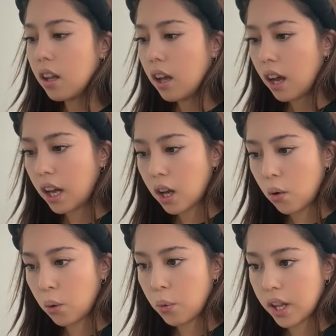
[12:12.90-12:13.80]
I go
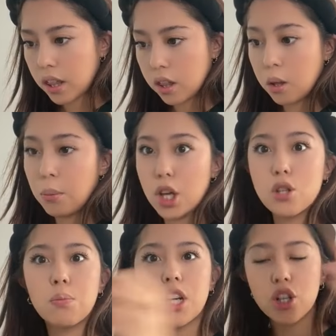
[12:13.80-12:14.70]
in with the blush
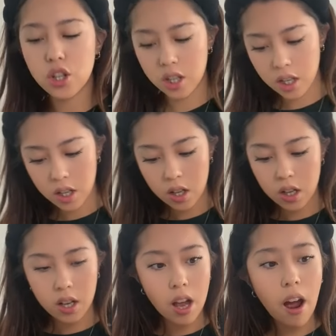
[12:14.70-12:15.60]
brush.
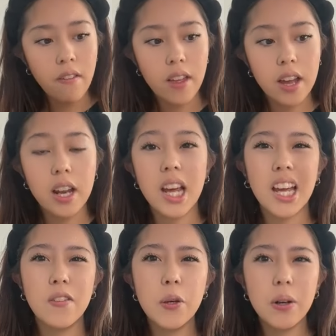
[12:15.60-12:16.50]
And then
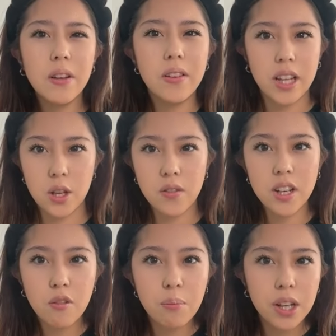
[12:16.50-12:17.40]
if you already feel like you have
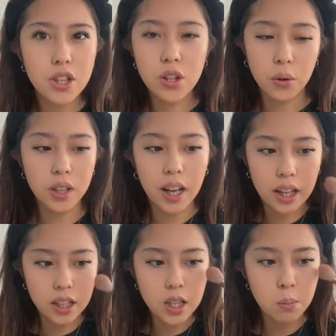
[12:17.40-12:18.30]
enough blush, you don't need to add
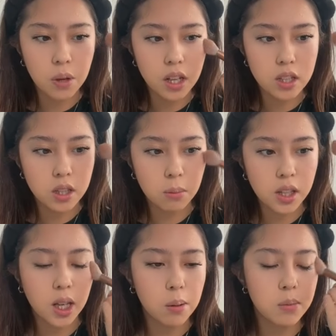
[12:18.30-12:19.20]
this, but
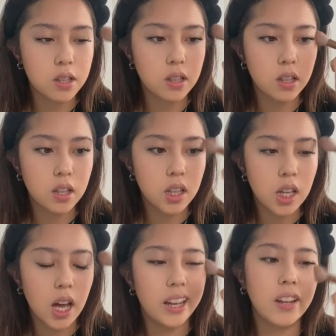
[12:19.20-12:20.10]
sometimes
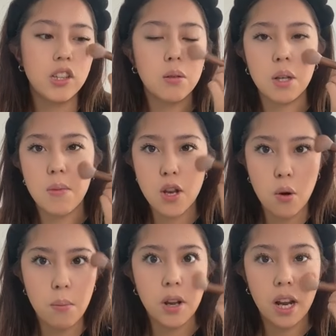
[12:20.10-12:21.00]
I have this, sometimes I
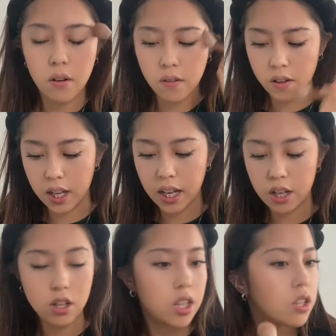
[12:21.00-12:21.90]
don't, but I feel like I
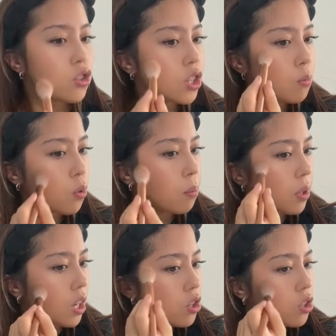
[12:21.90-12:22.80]
need just more
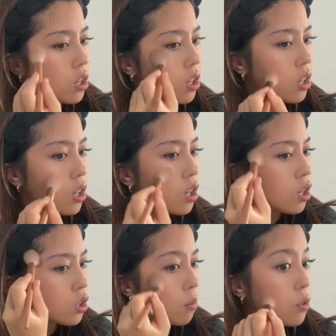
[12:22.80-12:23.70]
blush.
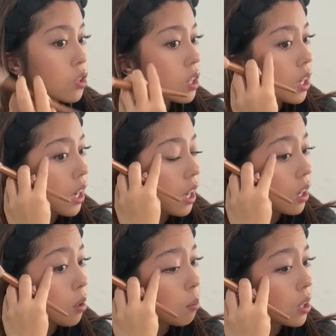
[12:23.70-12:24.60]
I'm just gonna add
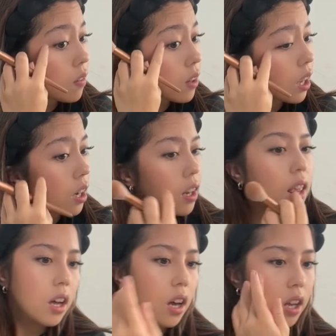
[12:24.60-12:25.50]
a bit of
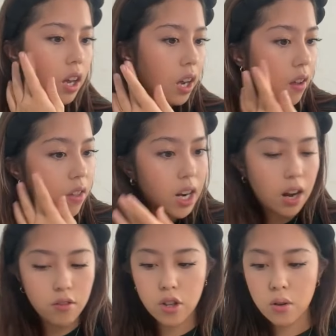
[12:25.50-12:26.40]
that. Okay, and then
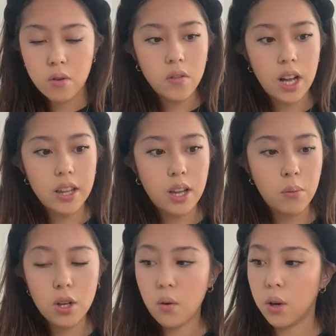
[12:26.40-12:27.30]
after you do that, then we
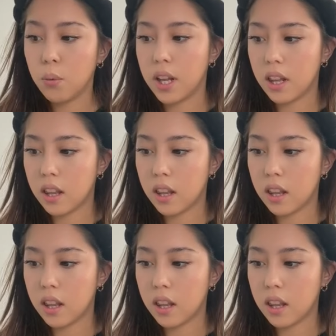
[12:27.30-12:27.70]
go in with